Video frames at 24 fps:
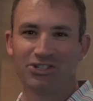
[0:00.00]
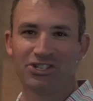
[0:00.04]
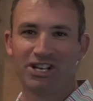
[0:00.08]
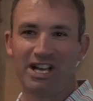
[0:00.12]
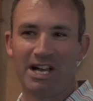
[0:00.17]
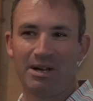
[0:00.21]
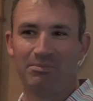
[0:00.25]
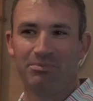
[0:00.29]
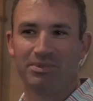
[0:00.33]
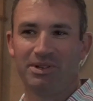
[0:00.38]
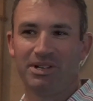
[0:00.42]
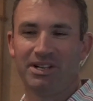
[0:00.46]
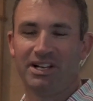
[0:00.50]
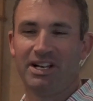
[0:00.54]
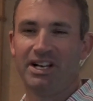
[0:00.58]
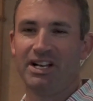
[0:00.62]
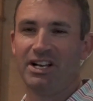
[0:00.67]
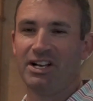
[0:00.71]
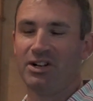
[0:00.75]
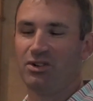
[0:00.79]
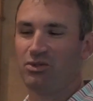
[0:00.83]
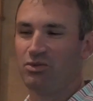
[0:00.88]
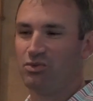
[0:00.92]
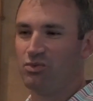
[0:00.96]
Shop.
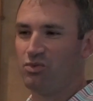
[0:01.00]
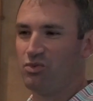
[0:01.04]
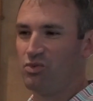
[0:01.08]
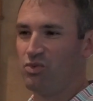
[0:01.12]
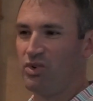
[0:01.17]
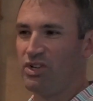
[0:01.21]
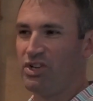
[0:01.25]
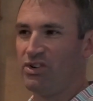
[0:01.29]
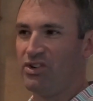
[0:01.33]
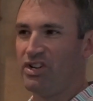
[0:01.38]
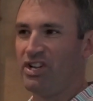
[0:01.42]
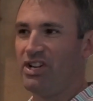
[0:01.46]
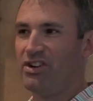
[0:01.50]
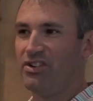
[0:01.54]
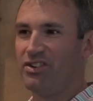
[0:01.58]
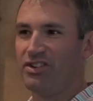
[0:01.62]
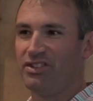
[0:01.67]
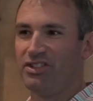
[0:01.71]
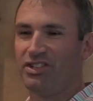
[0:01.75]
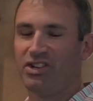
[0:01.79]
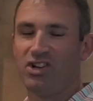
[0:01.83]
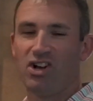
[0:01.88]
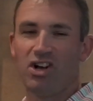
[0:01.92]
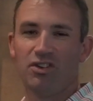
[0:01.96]
When you're here
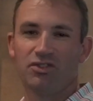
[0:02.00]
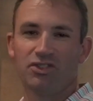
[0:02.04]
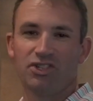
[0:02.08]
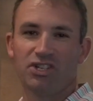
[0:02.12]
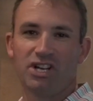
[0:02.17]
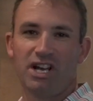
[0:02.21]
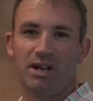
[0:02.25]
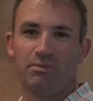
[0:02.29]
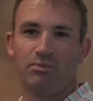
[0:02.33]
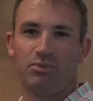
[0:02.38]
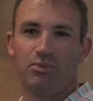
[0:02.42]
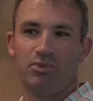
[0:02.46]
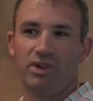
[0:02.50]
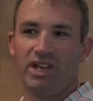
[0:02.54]
in the golf shop,